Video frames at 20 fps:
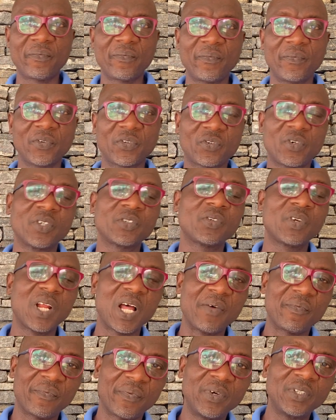
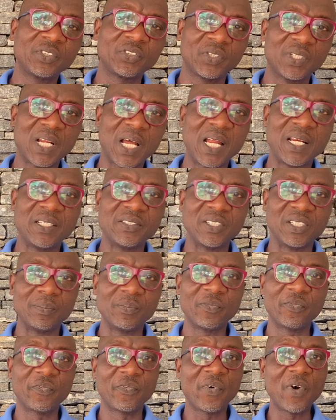structural functionalism
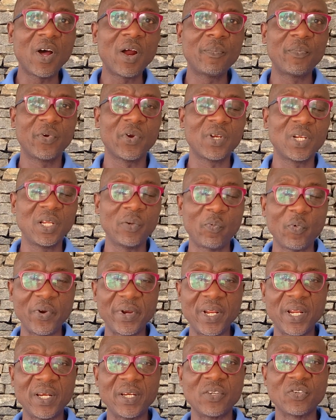fall broadly
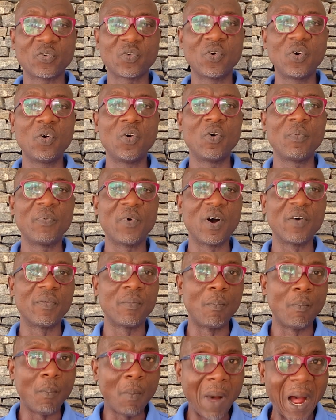within the scope of
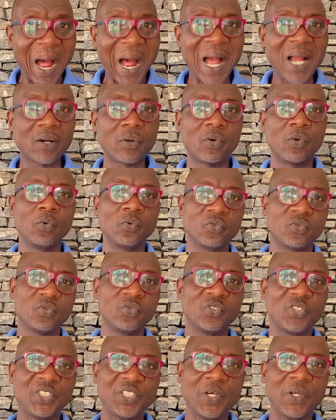macro
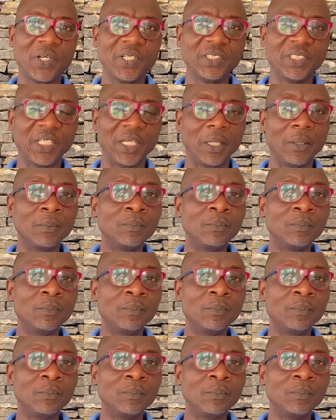sociology.